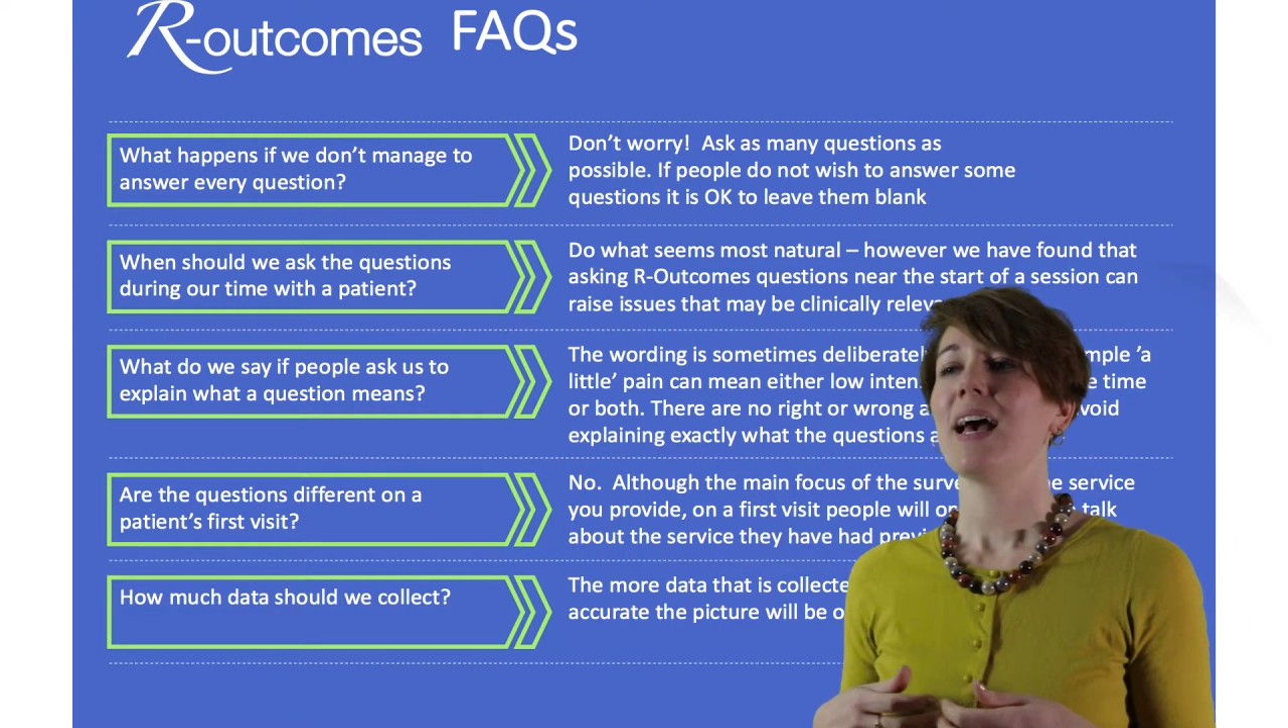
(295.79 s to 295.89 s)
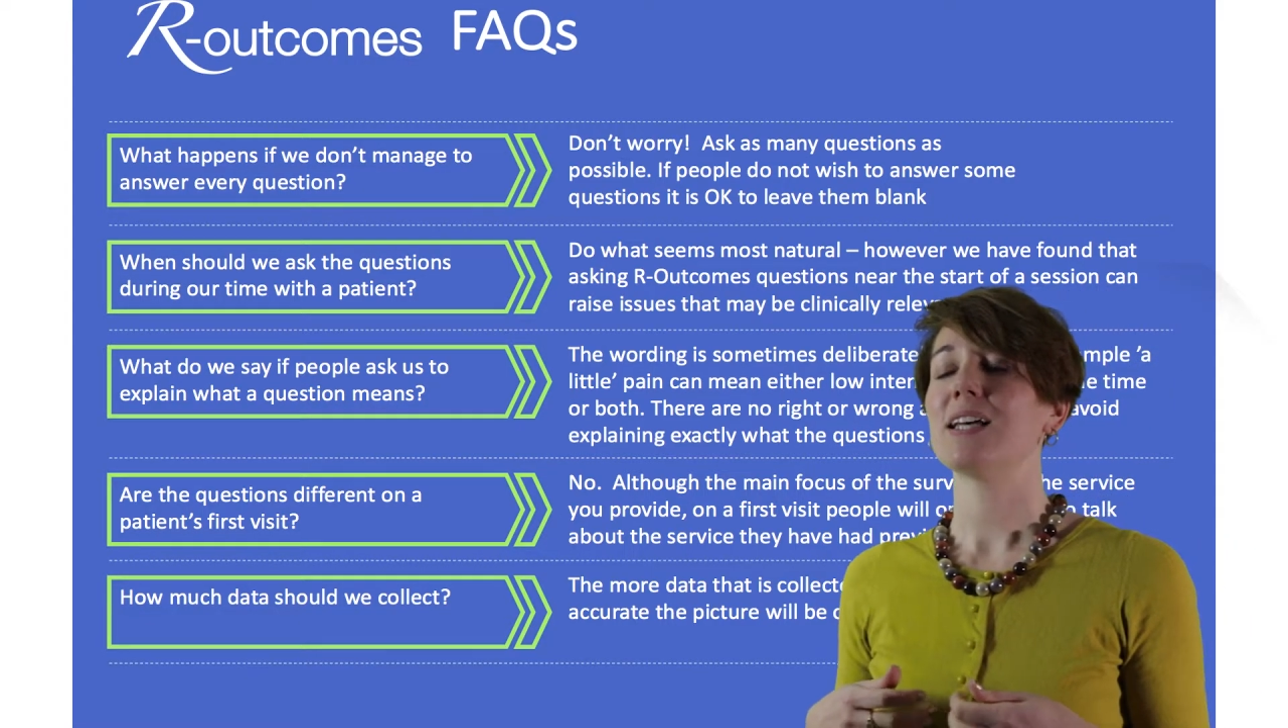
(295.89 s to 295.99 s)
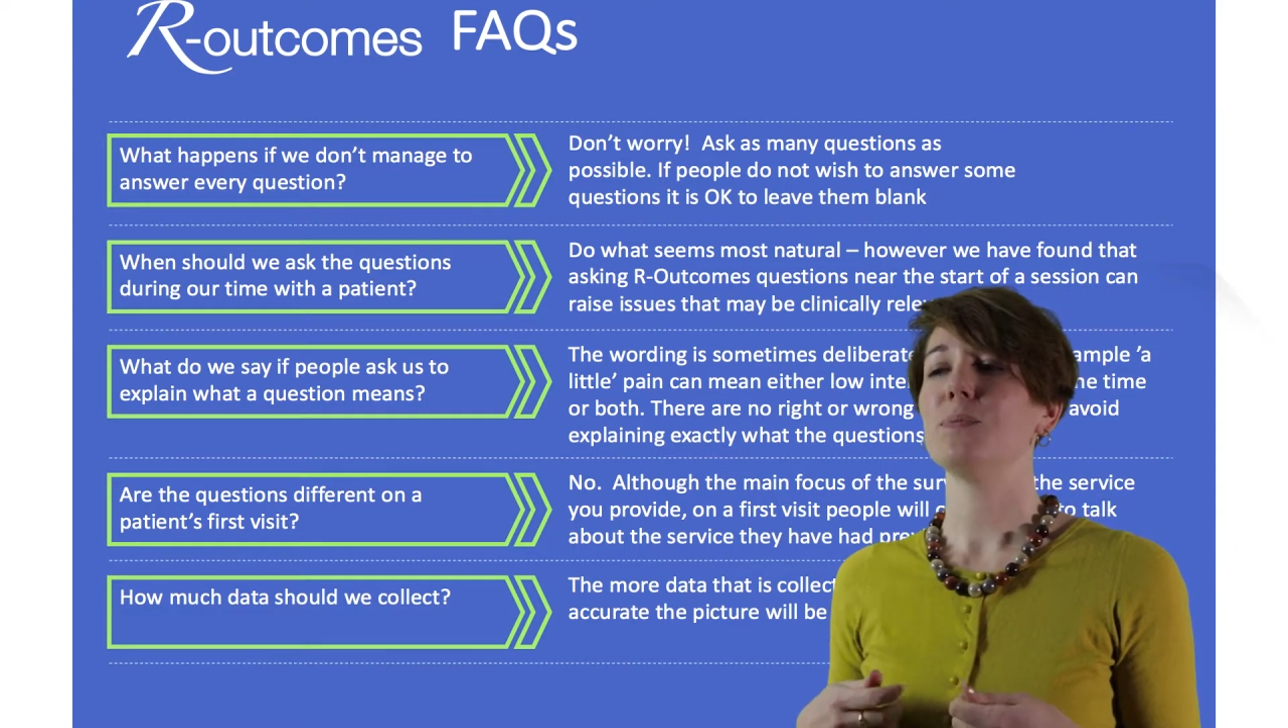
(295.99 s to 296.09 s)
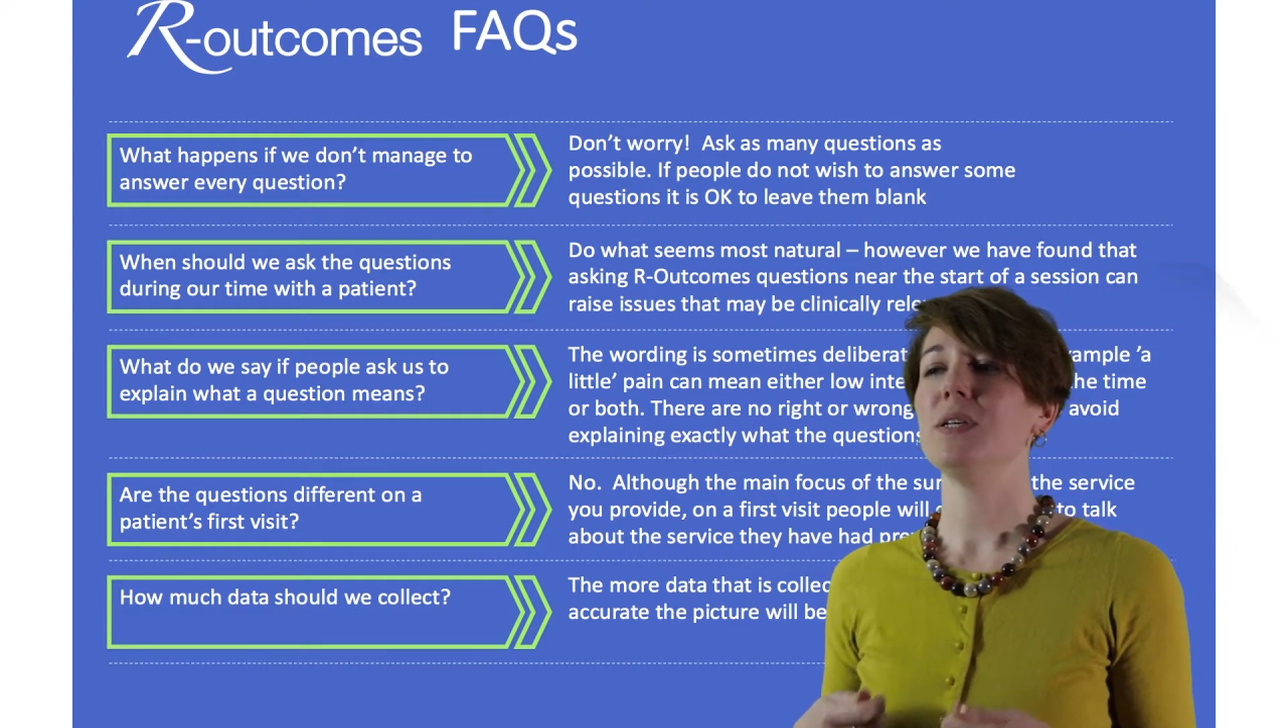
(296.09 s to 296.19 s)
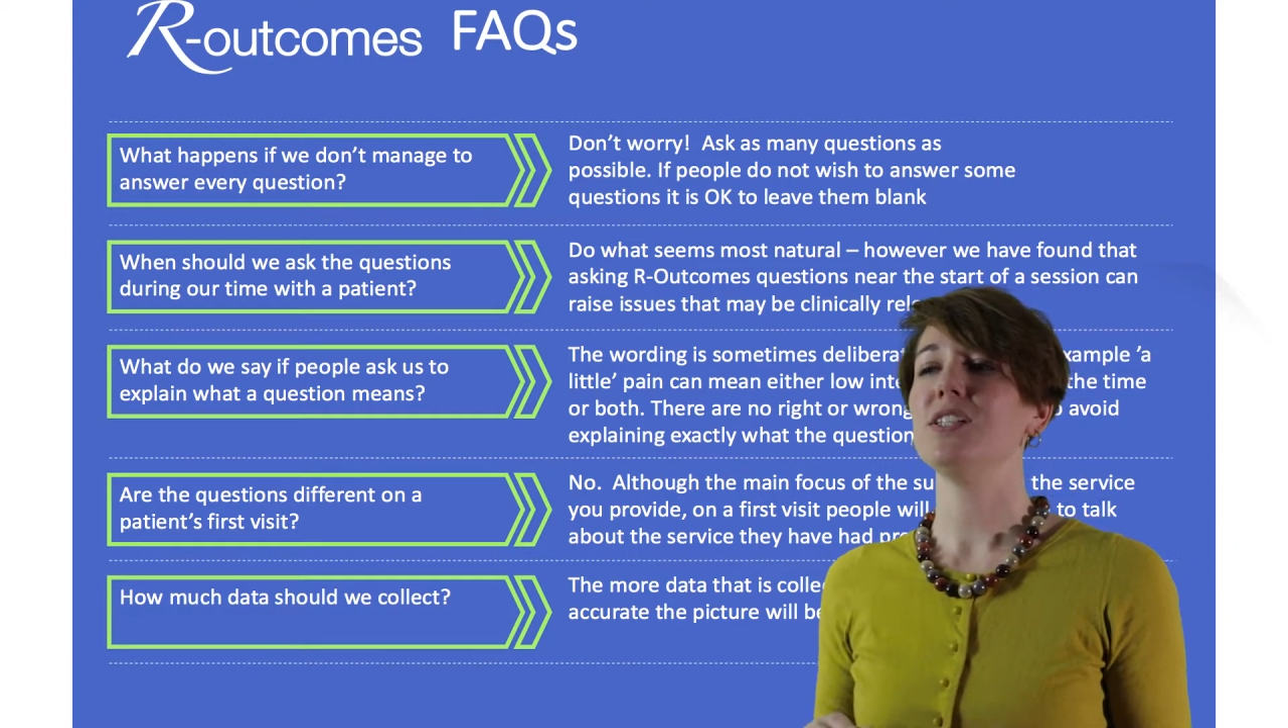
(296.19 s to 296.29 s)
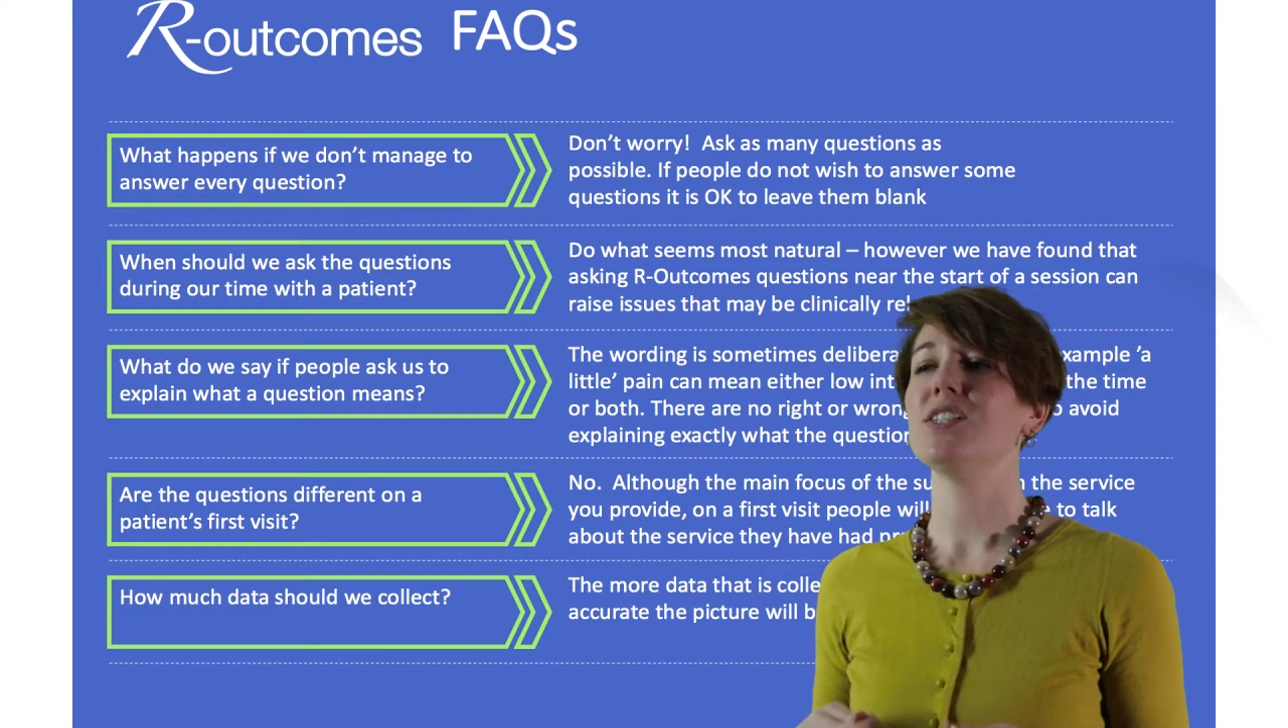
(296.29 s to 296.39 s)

has been